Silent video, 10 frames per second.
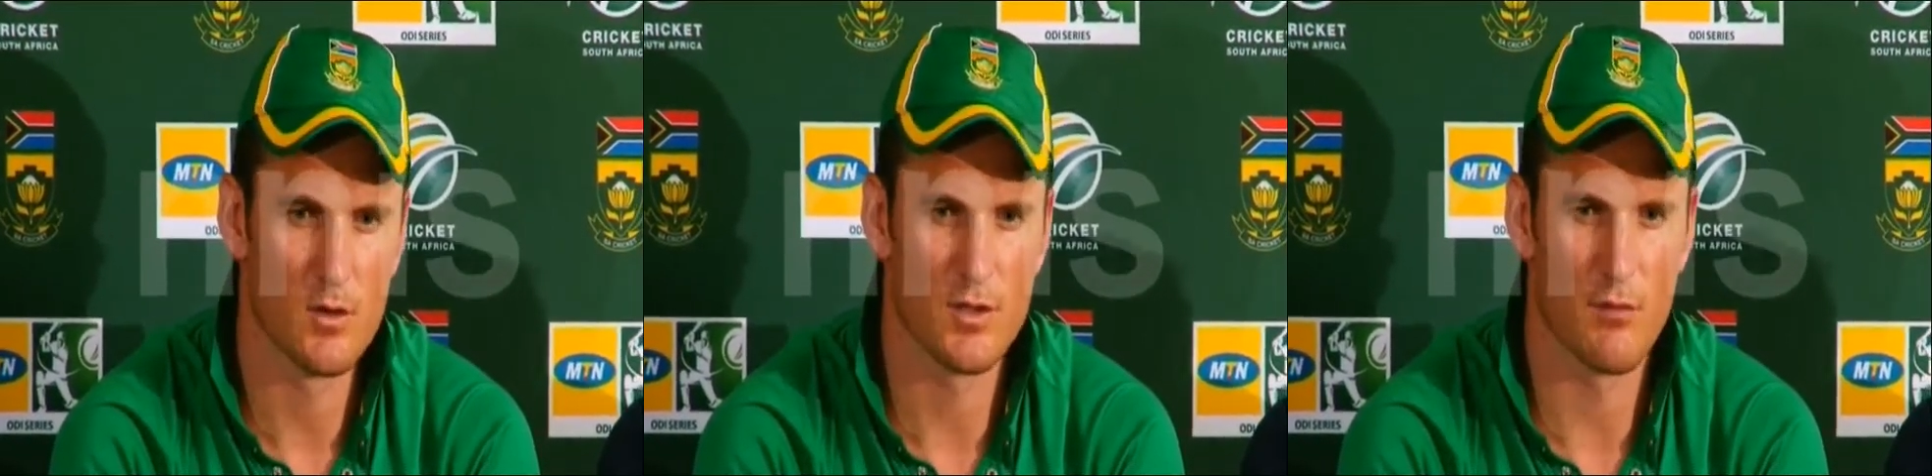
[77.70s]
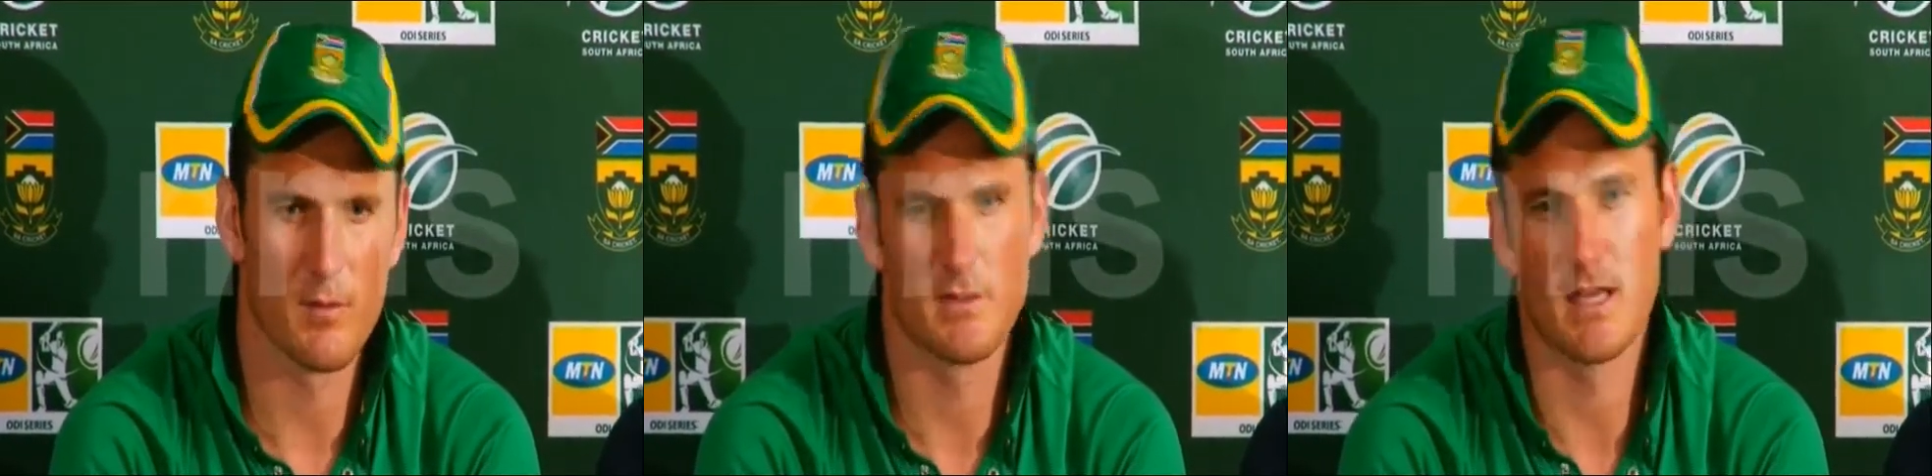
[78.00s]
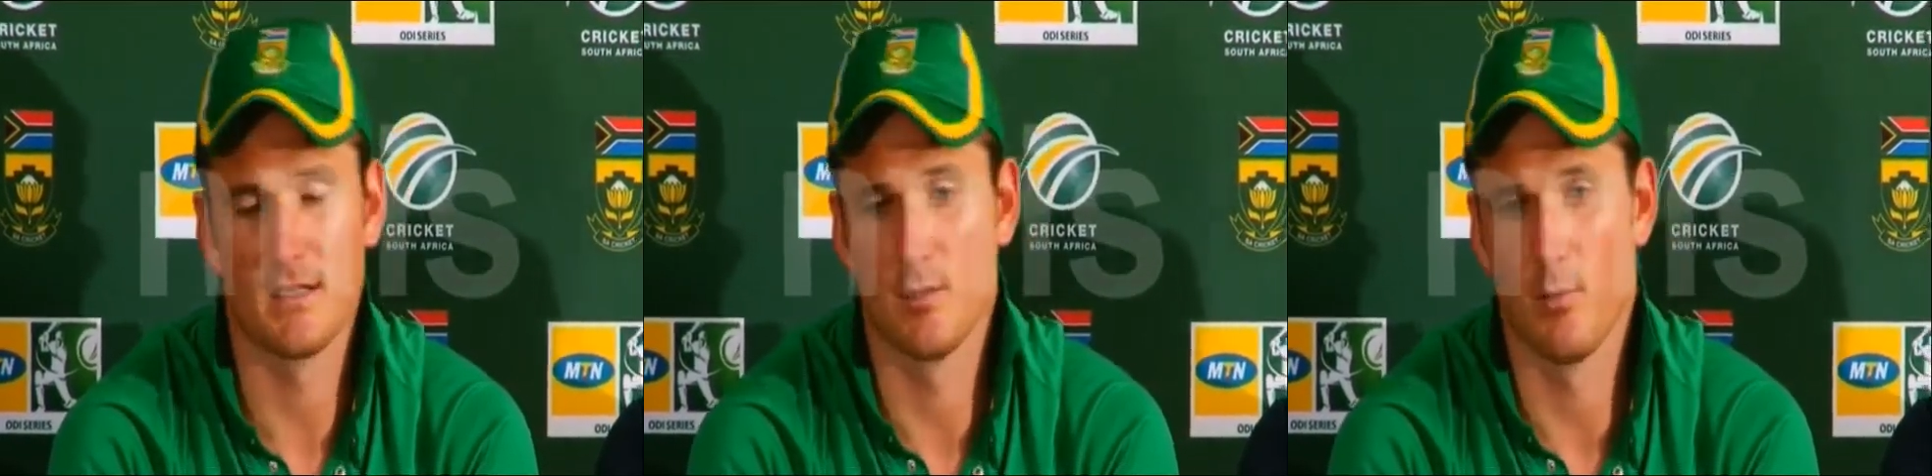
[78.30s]
also from a
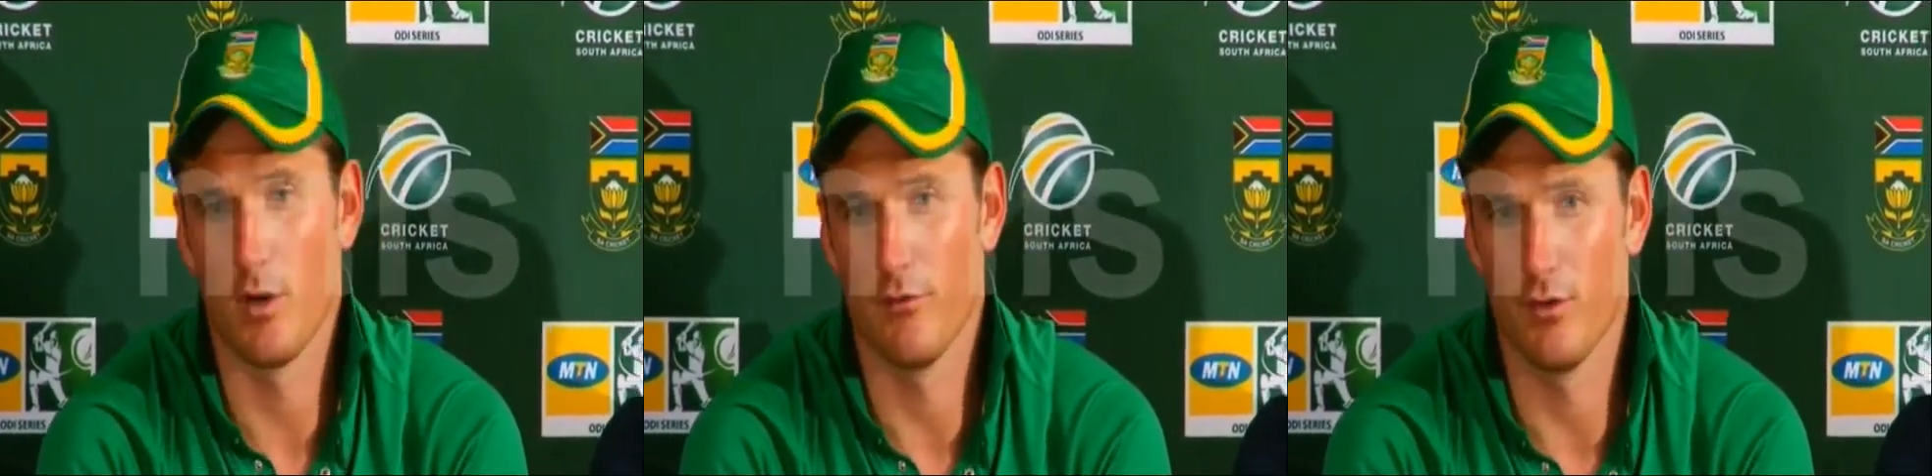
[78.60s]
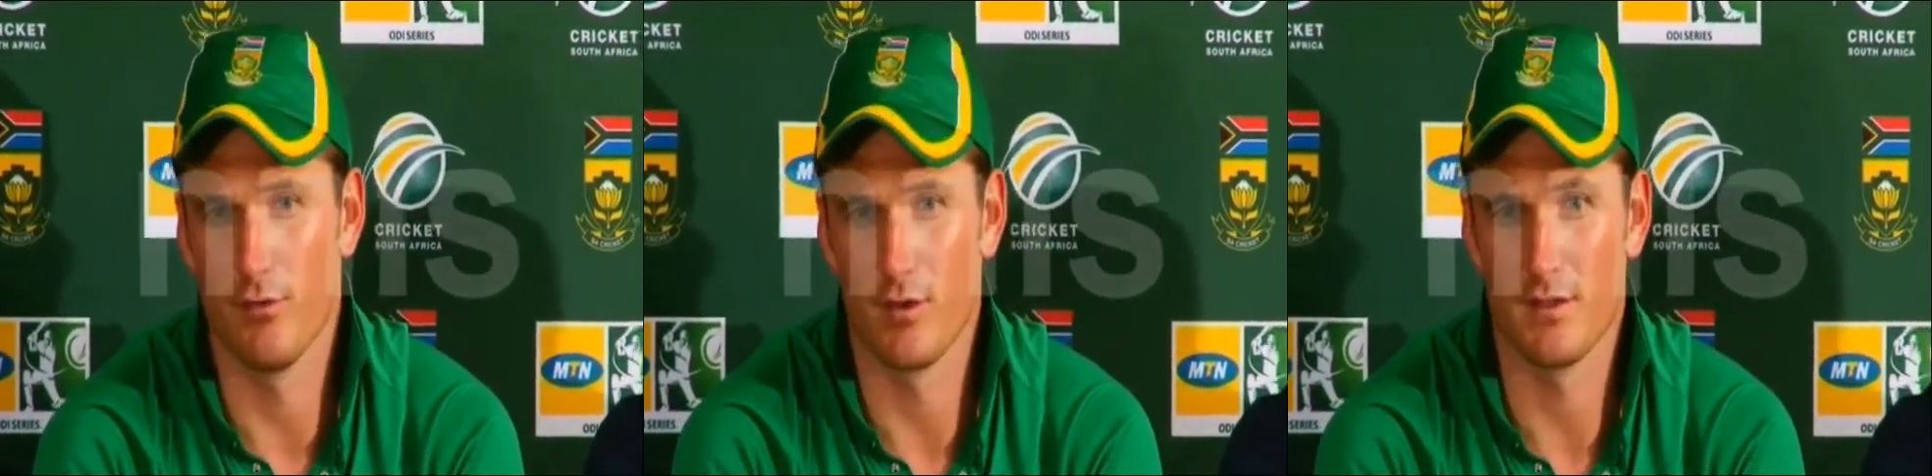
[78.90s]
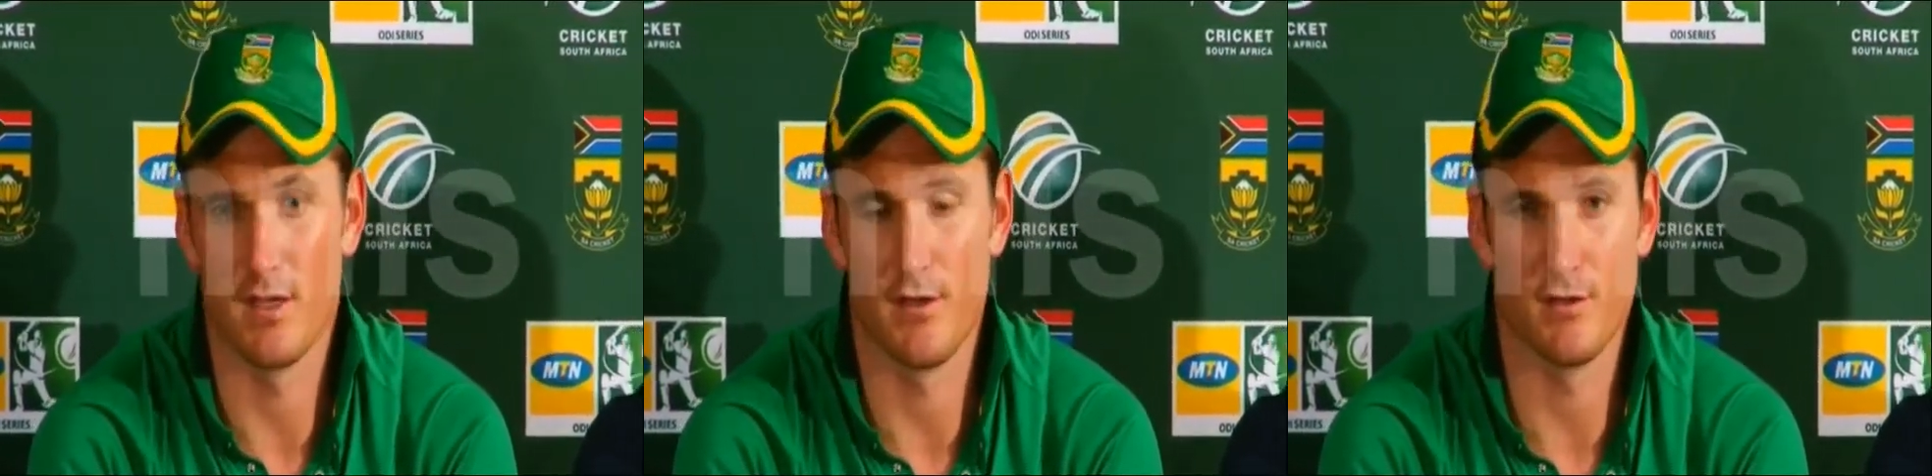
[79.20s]
tactical point of view for
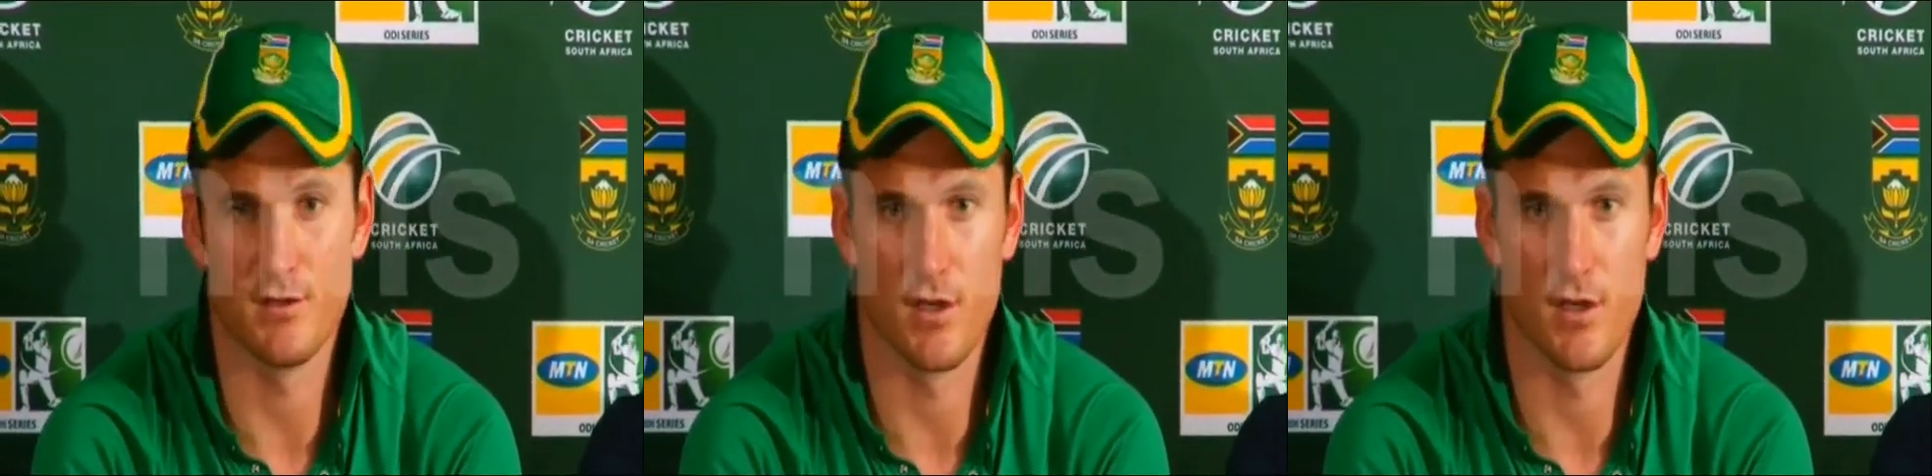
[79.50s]
the series,